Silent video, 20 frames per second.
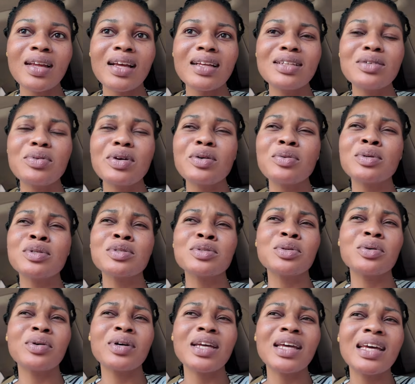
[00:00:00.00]
The way he was
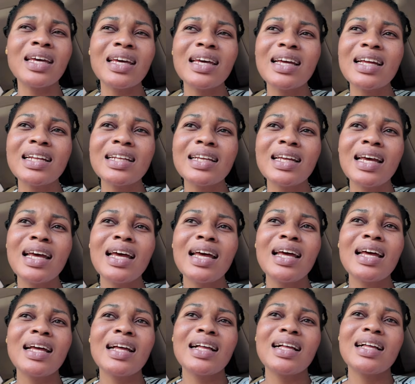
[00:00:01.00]
talking,
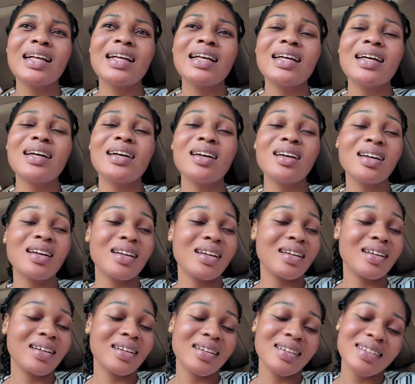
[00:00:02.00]

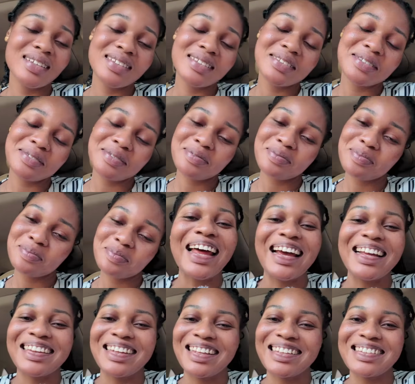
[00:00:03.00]

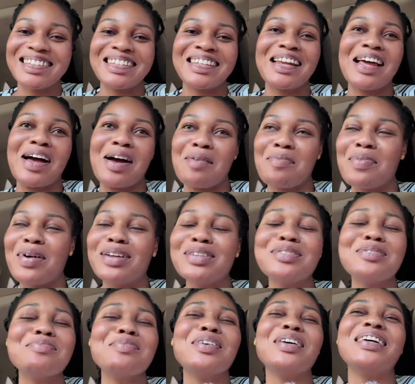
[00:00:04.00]
like dating app.
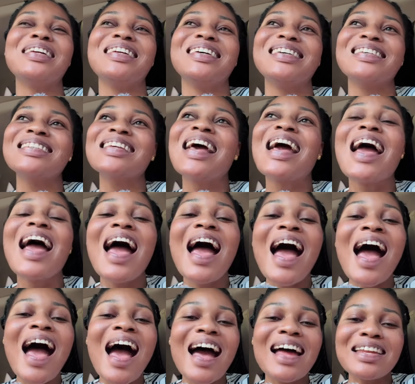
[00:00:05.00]
To be honest,
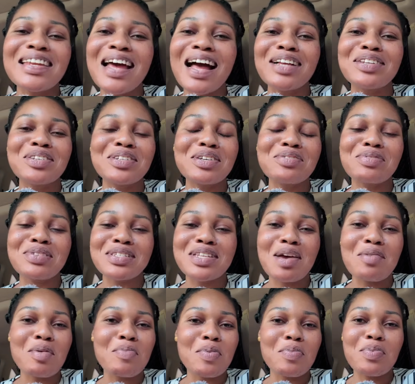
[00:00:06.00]
are they actually
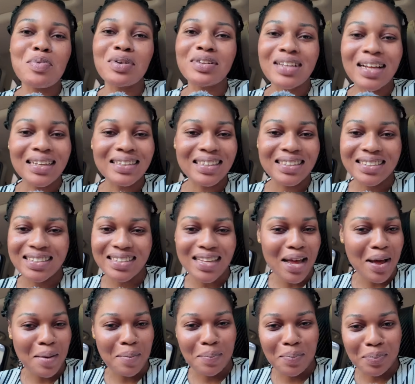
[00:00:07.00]
reasonable people on that dating
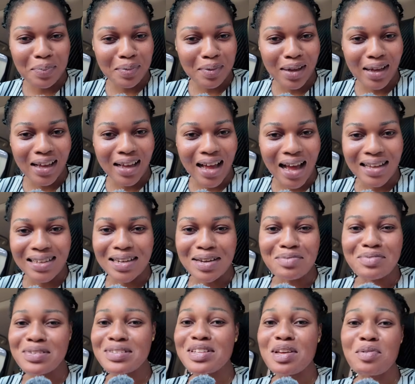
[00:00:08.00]
app? Are they
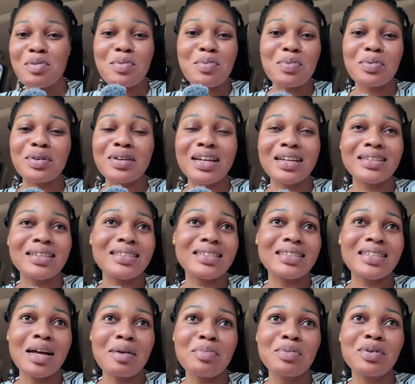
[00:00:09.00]
reasonable people on that
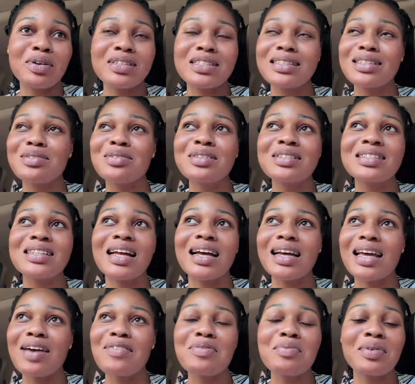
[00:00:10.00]
dating app? Because it looks
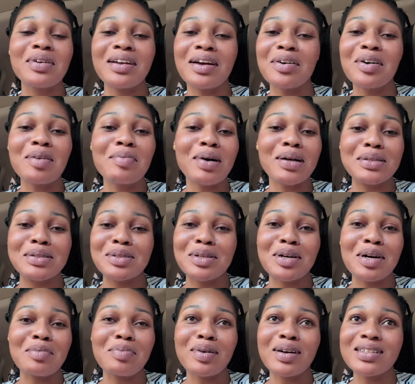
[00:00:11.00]
like everybody that comes out to
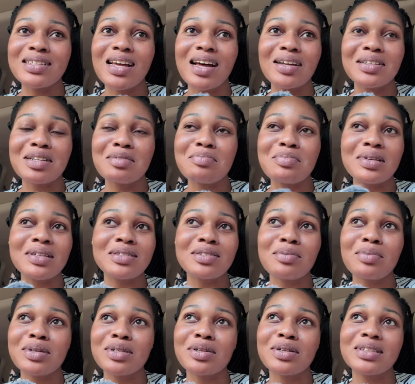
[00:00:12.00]
talk about how they meet
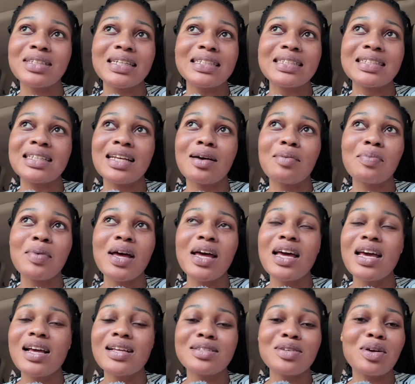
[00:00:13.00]
somebody on dating app
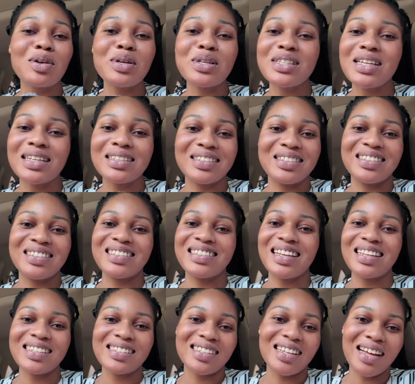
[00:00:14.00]
is always a
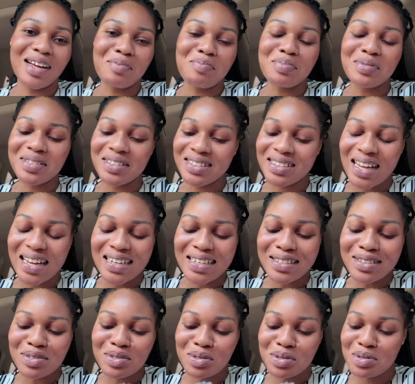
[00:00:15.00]
disaster. Please, I
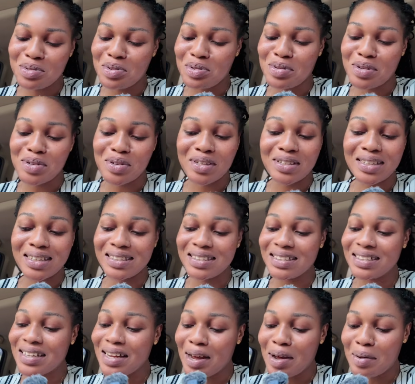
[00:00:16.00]
need good stories on
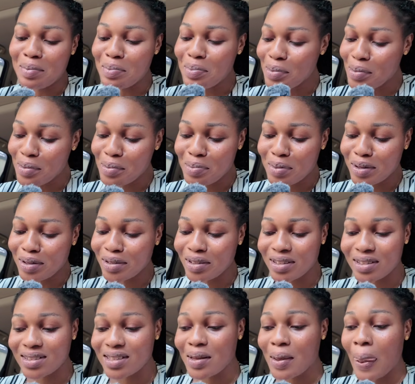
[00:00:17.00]
dating app,
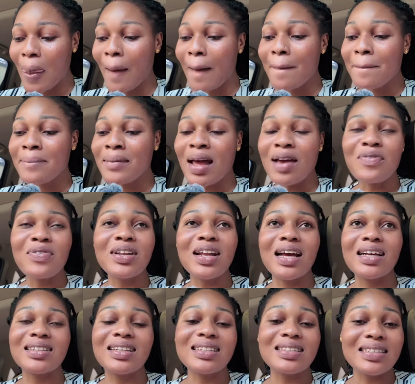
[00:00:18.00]
because I feel
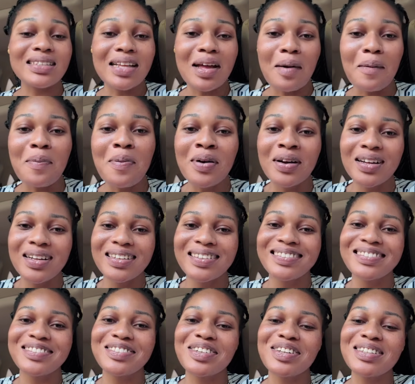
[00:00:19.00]
like dating app
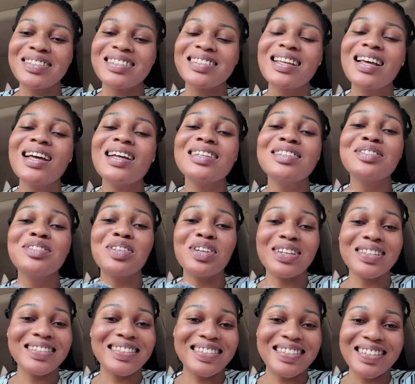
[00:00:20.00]
is just
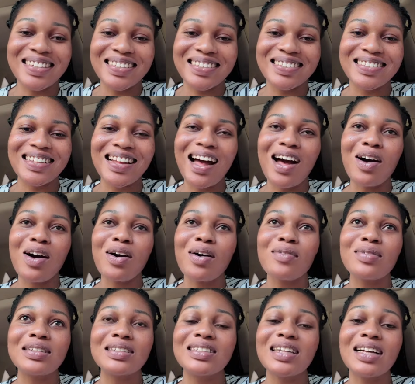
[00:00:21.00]
those things that
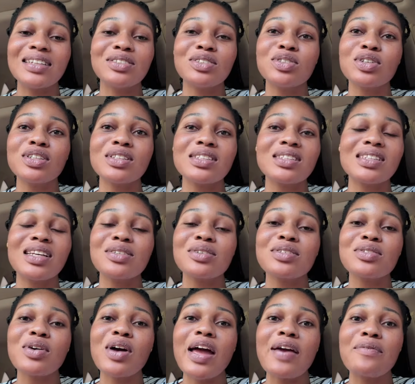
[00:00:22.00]
they're
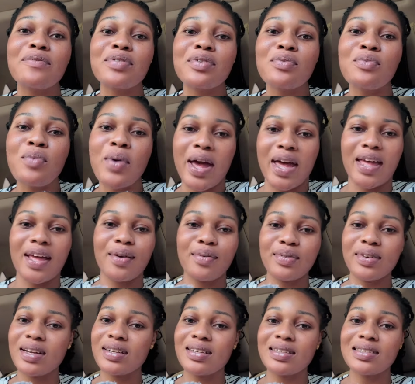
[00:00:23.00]
just everywhere
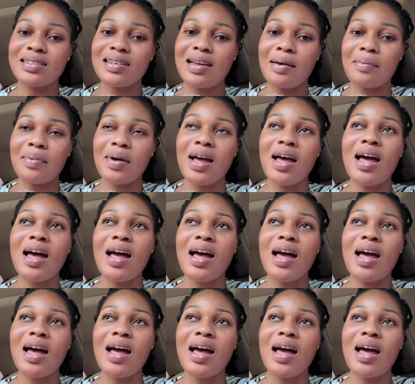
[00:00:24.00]
on that dating app,